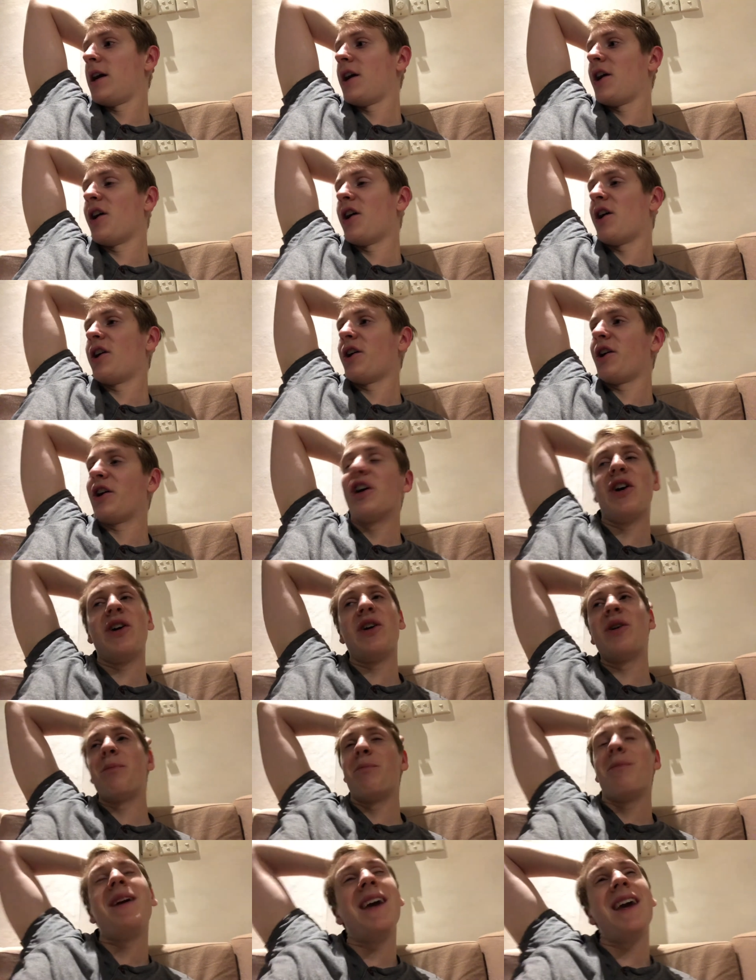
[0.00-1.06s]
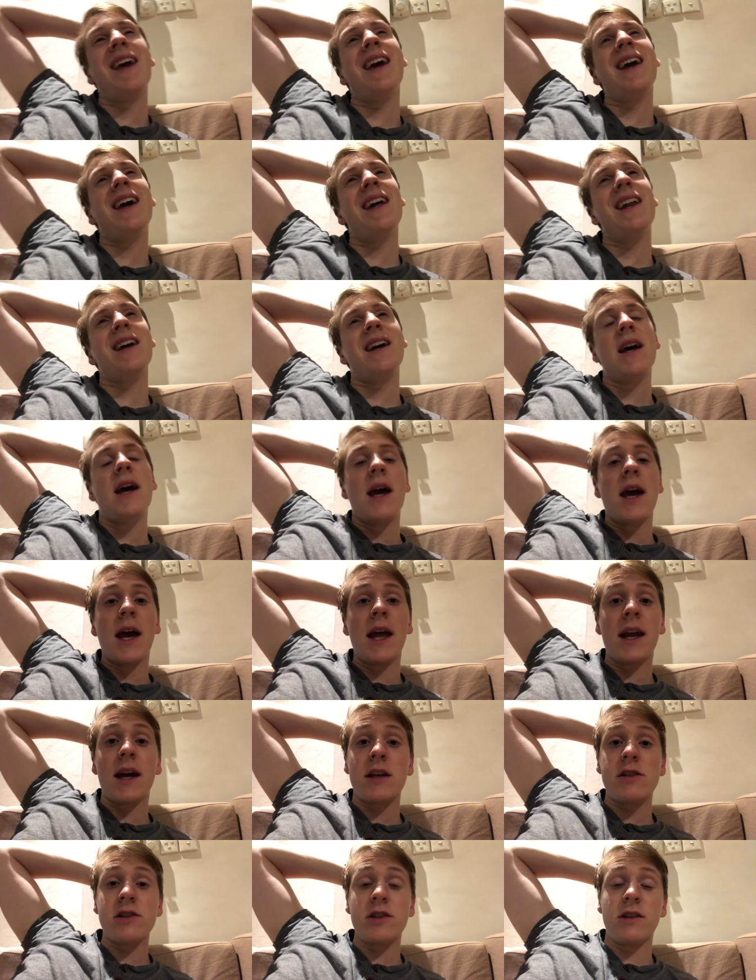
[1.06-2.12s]
Gonna go to bed.
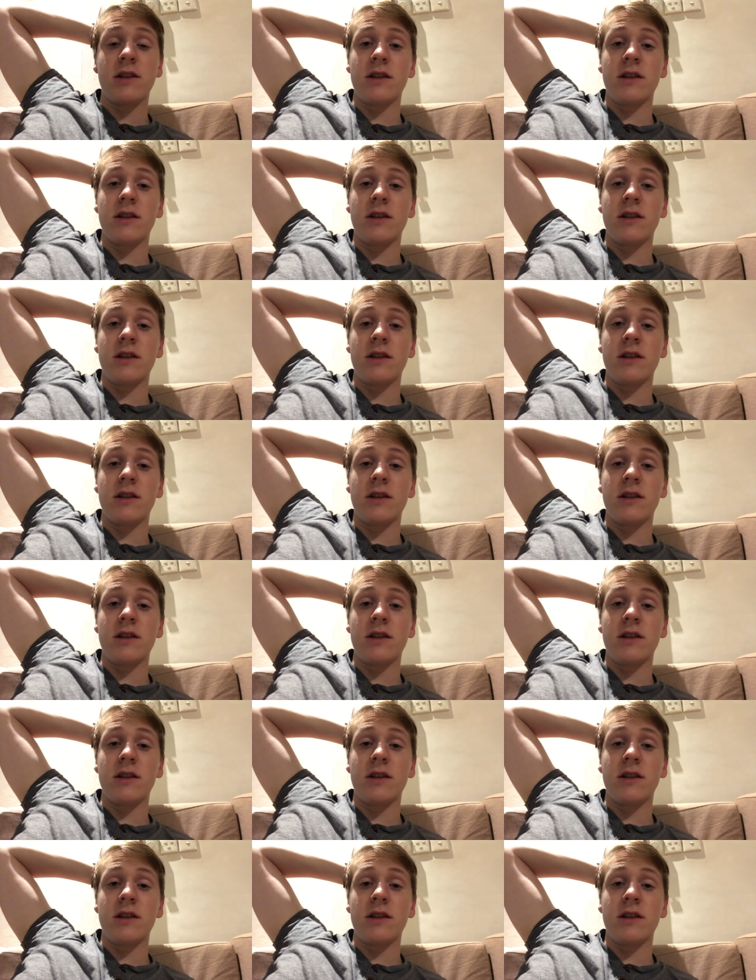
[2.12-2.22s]
And I actually